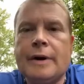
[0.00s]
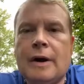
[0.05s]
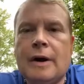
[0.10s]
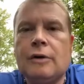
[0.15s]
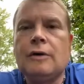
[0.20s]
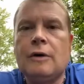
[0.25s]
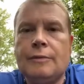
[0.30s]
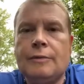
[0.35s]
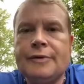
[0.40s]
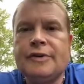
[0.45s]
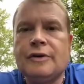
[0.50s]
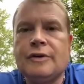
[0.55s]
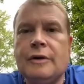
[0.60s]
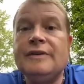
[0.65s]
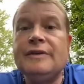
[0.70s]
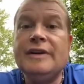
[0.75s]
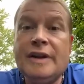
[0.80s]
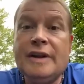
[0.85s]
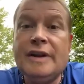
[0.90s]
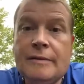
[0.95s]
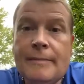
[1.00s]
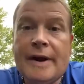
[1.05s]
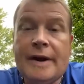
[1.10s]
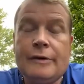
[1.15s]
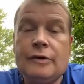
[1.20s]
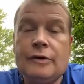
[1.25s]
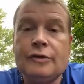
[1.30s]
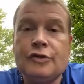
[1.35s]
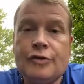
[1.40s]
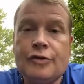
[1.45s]
alcohol withdrawal need
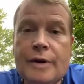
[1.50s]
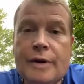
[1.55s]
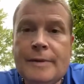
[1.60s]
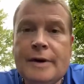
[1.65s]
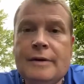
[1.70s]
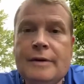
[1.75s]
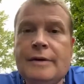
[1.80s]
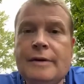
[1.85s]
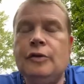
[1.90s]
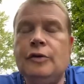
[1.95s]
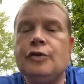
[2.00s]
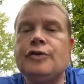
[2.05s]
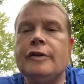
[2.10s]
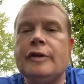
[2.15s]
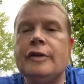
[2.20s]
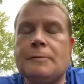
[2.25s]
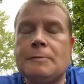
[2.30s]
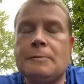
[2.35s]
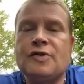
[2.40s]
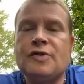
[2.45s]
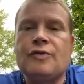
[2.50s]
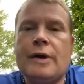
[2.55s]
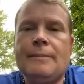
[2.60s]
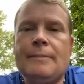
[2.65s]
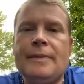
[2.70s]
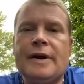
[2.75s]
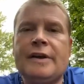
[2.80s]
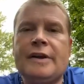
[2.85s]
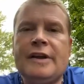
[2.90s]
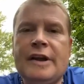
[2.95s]
medical treatment. Usually they're prescribed
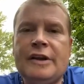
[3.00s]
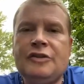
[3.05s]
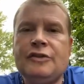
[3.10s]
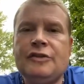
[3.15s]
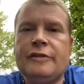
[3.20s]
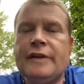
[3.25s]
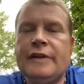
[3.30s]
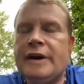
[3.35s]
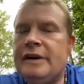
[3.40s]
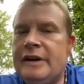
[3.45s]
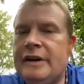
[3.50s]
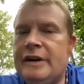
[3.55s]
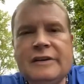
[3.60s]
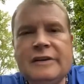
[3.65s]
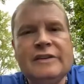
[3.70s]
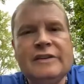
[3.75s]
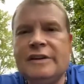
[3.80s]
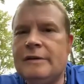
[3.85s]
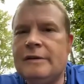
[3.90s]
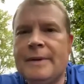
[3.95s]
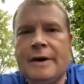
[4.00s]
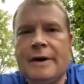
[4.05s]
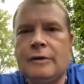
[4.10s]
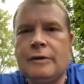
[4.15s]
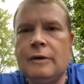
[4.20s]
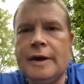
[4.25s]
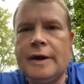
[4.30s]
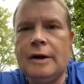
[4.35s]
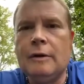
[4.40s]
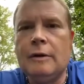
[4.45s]
medication. They need to seek
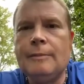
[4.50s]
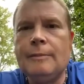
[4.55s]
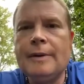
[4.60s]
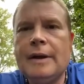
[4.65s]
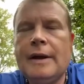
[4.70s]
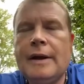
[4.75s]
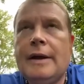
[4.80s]
medical help.